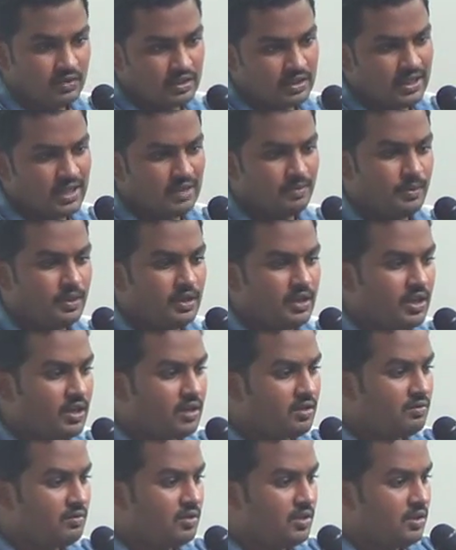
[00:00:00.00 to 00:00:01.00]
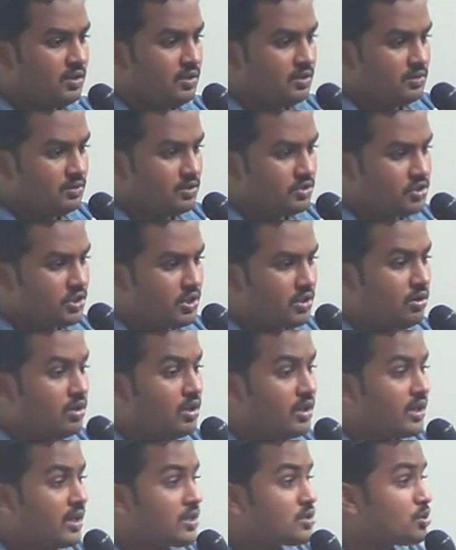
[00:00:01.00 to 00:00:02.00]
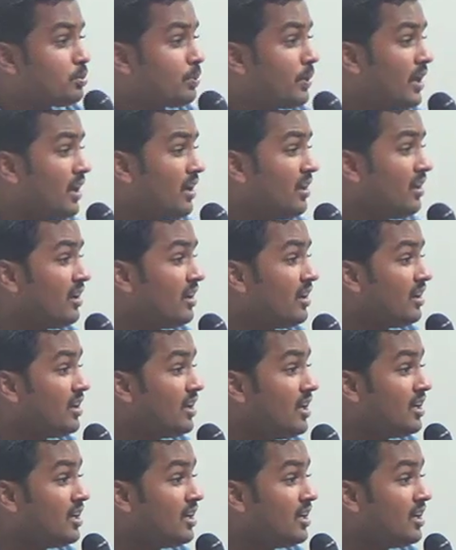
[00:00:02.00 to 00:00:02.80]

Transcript: For that period, the shareholder has to pay